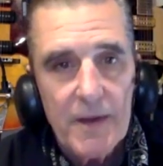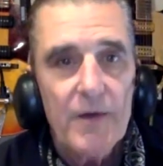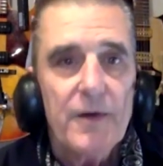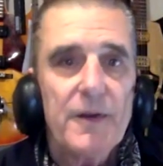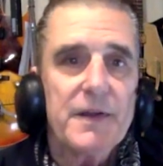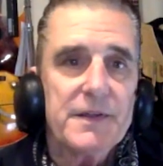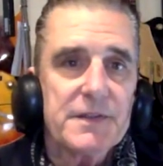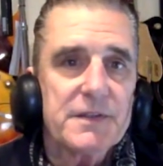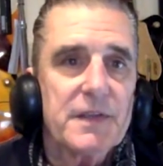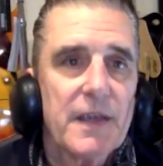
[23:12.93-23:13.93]
There it
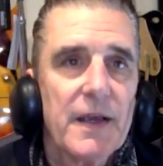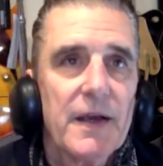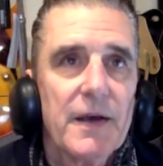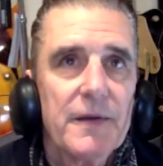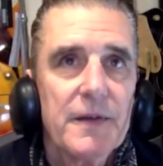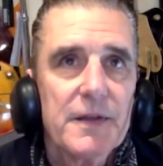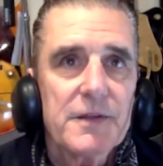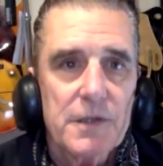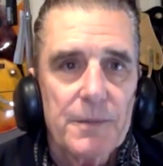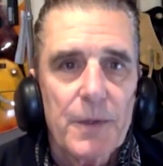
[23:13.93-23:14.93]
is, and it's
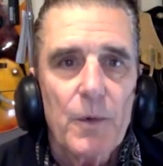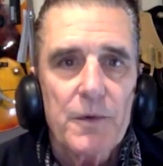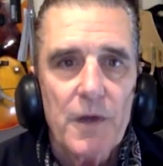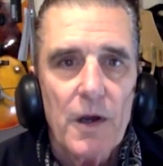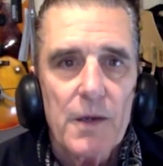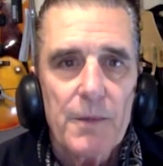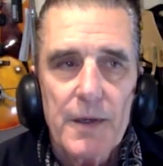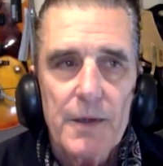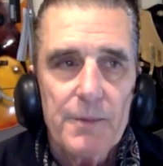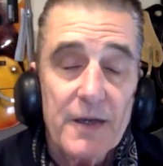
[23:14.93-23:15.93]
something worth
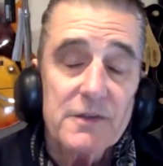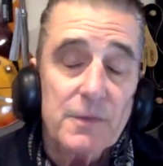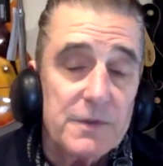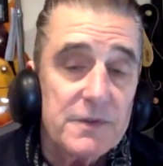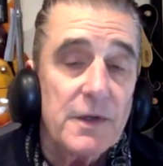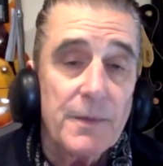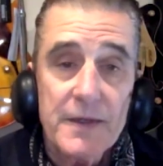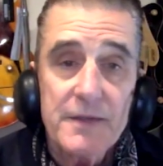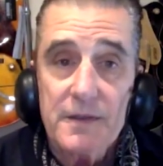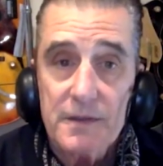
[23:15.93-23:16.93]
documenting because it was an
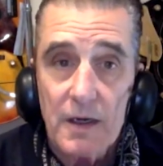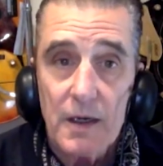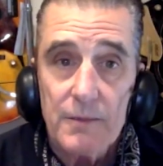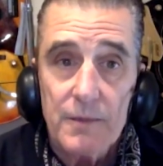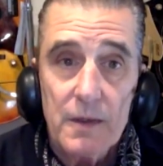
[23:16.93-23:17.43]
amazing time.